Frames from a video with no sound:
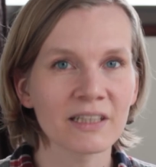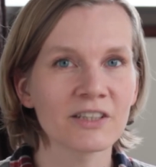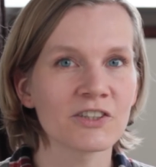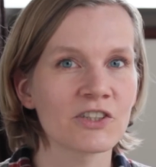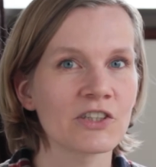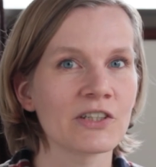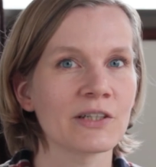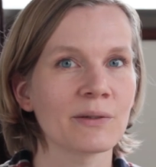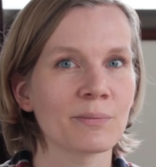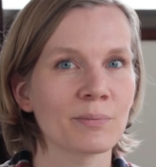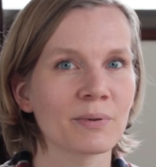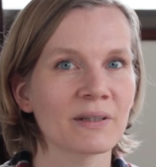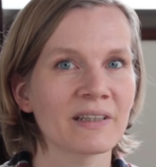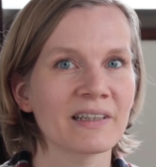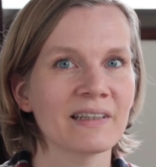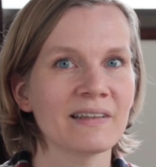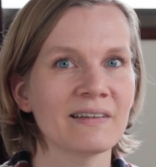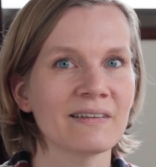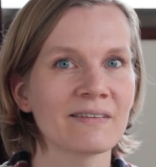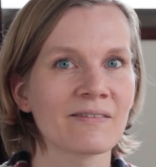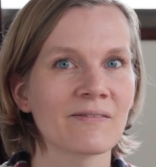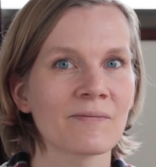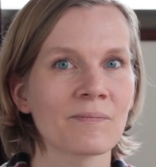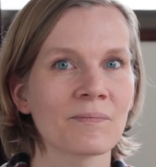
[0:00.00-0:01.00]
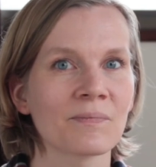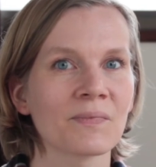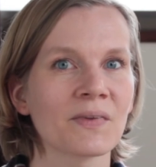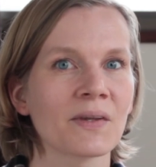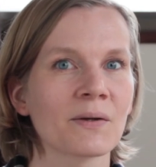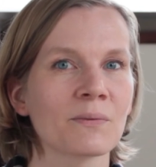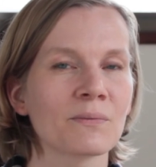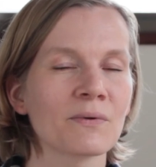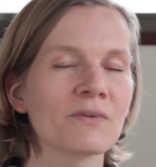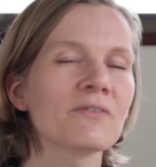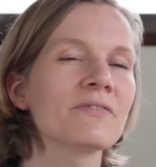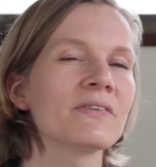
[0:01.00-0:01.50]
cheaply,
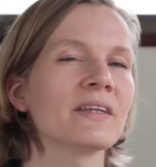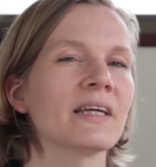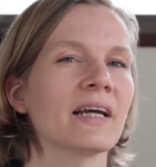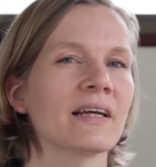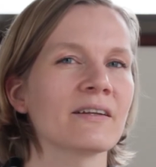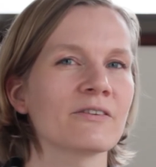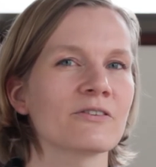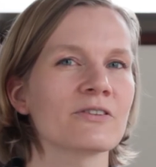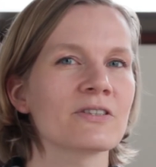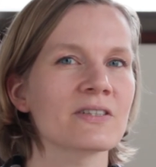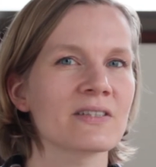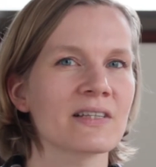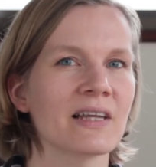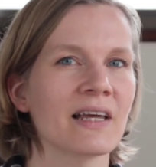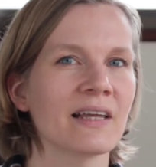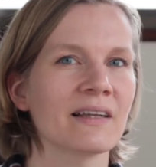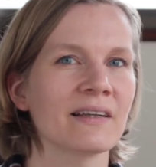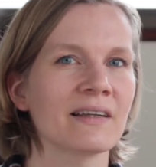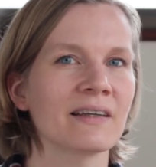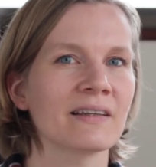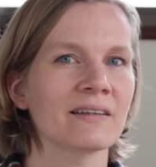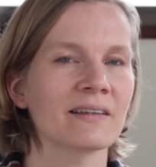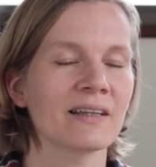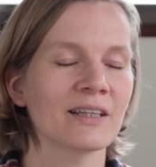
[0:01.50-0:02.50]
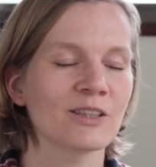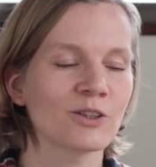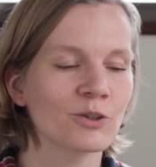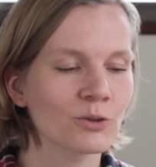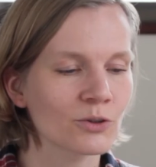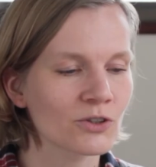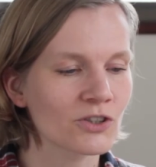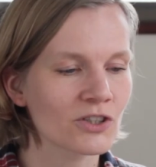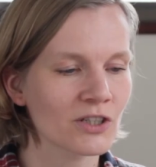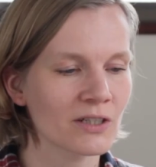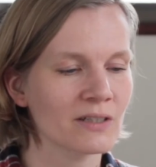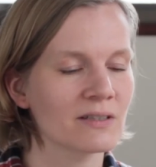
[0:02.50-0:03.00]
with the understanding that you're
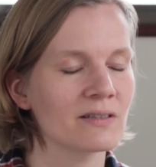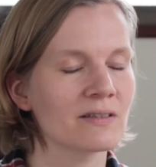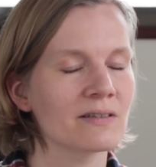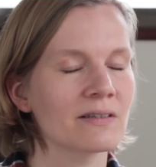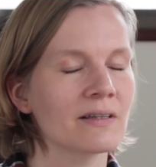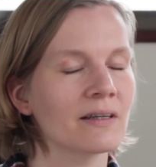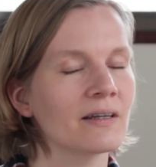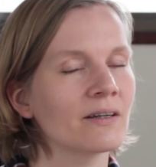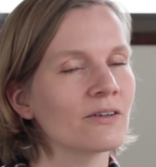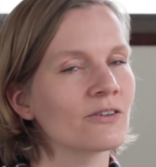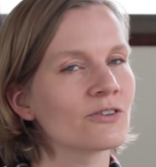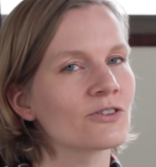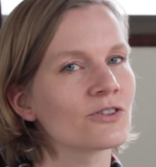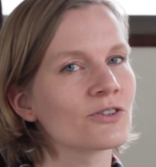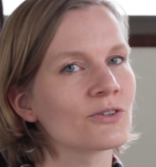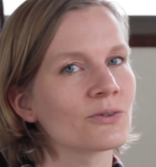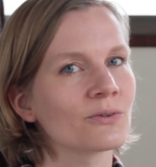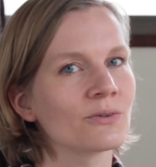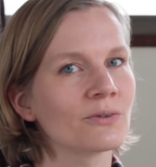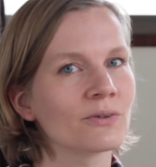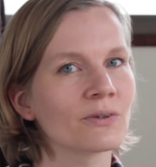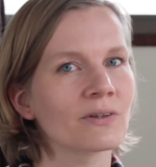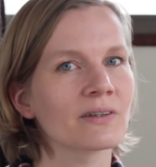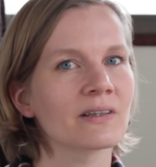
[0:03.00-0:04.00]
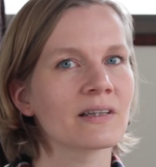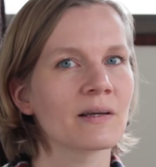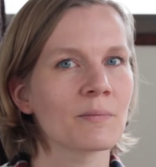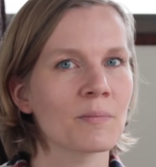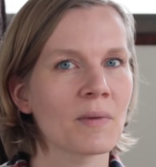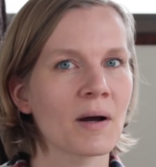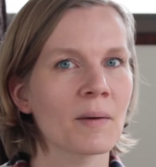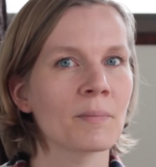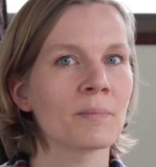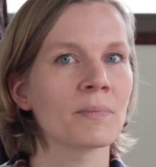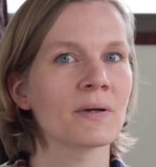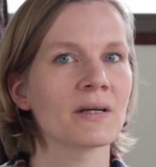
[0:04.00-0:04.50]
just there to look them
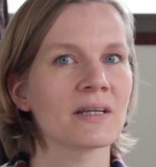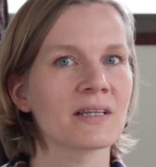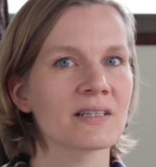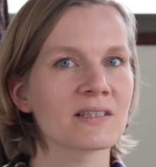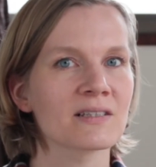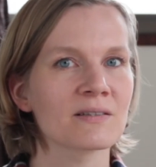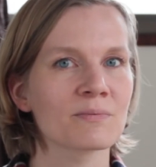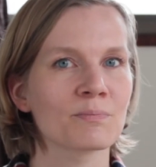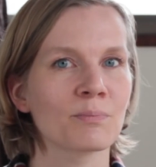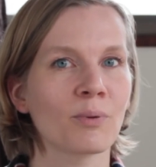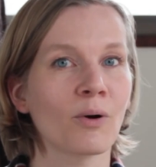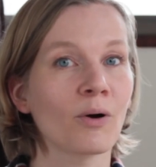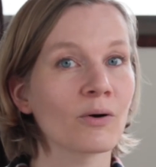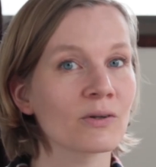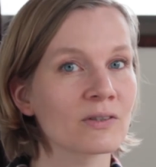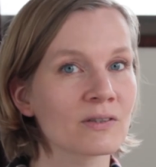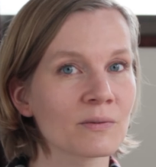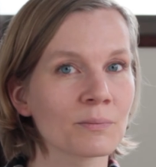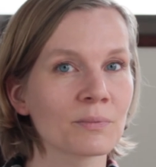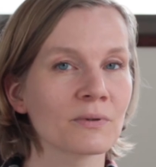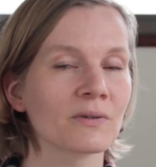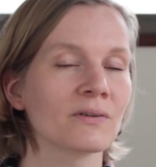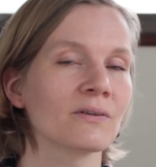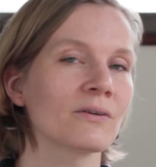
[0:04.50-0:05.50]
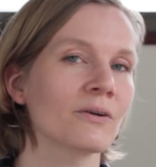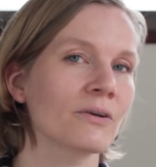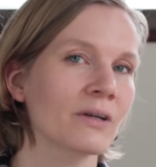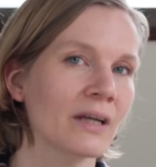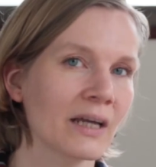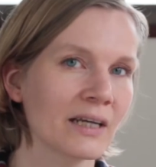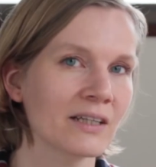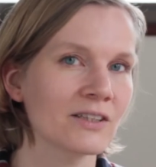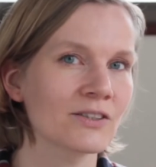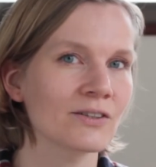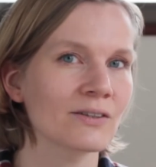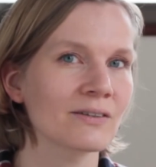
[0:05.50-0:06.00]
up as possible
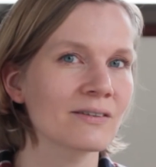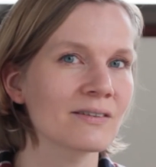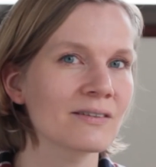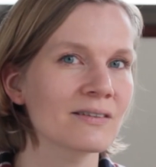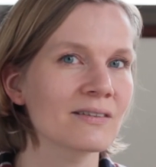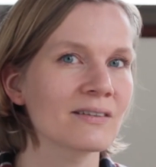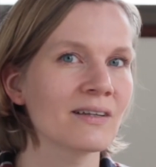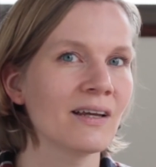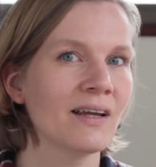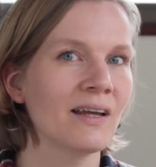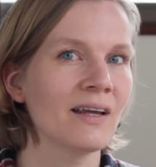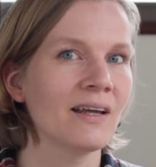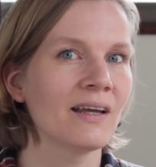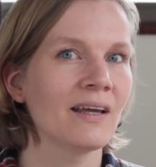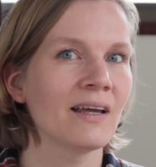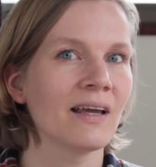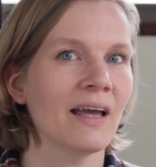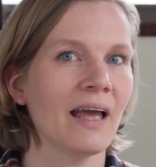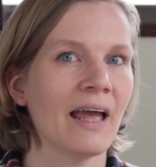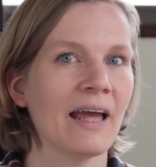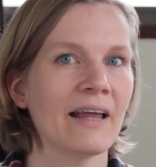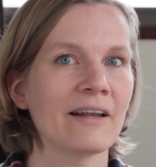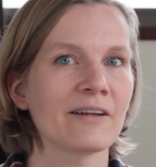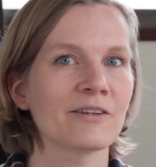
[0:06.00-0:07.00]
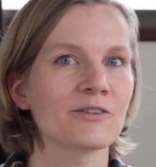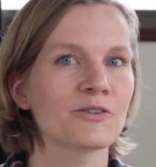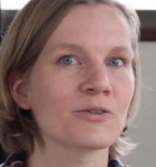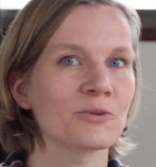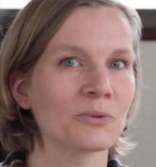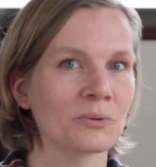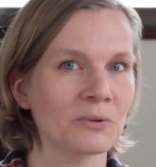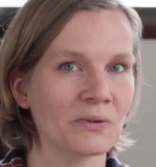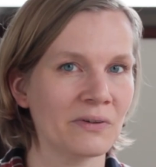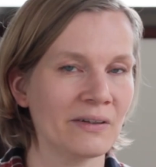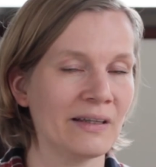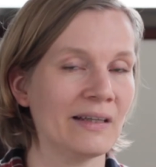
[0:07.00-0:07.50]
locations and
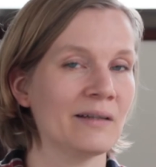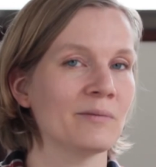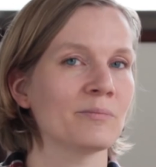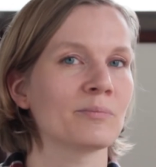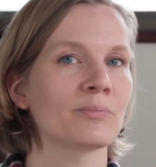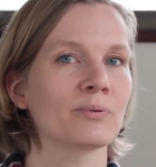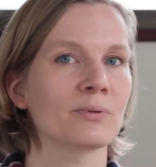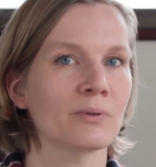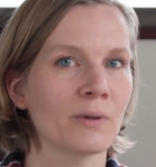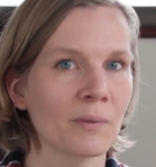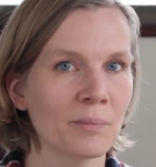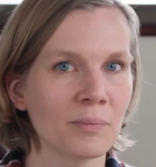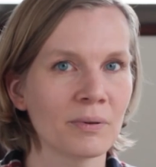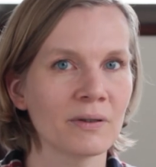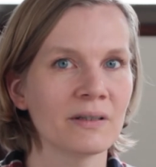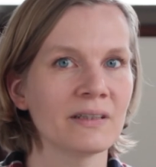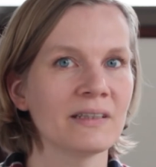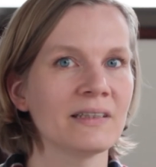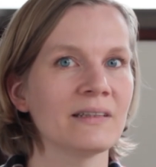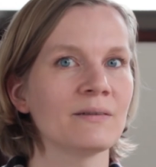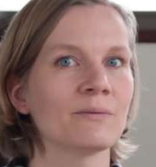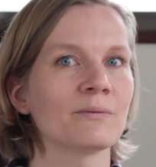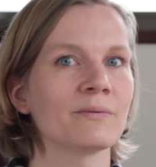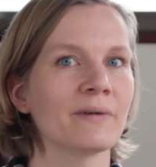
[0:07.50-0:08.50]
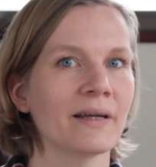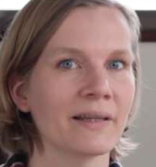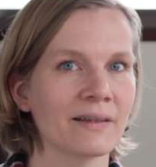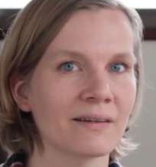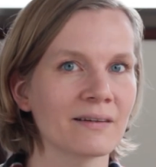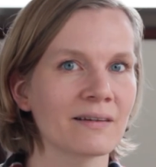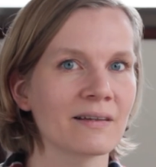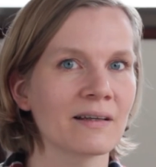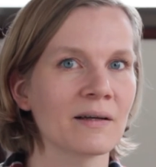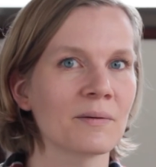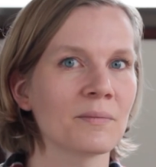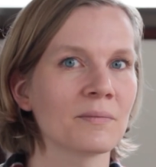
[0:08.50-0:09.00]
to then properly rent
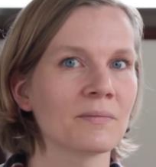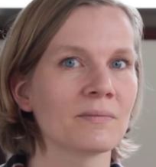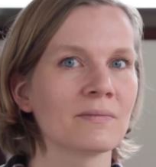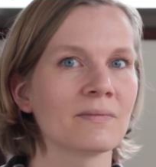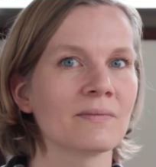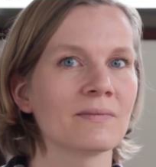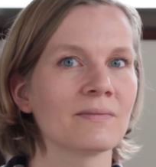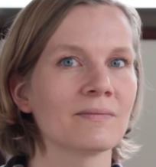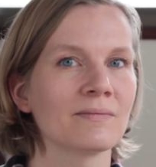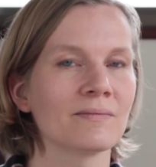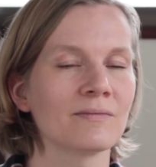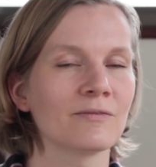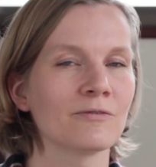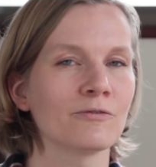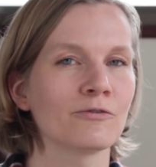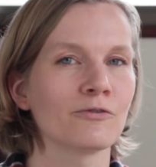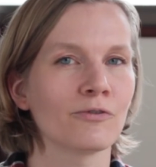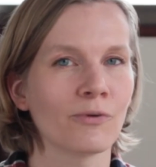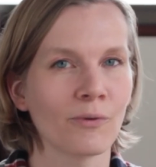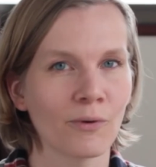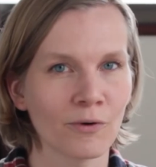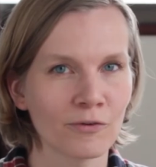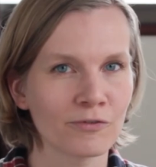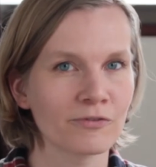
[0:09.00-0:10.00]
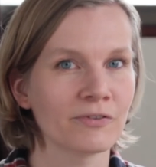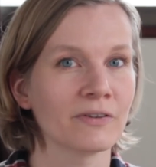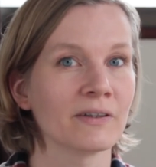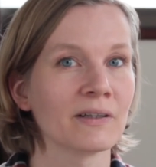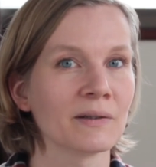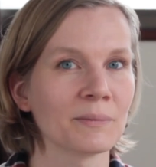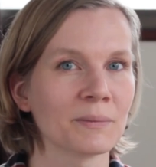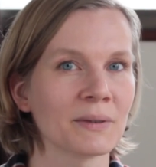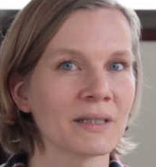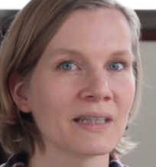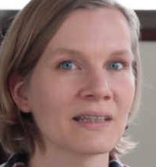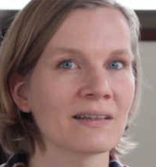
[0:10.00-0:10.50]
them for
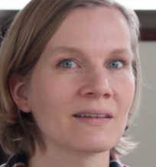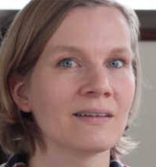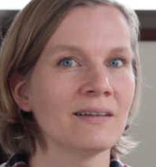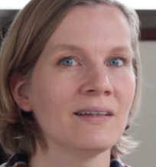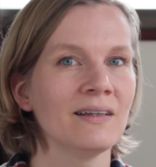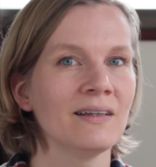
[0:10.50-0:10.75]
filming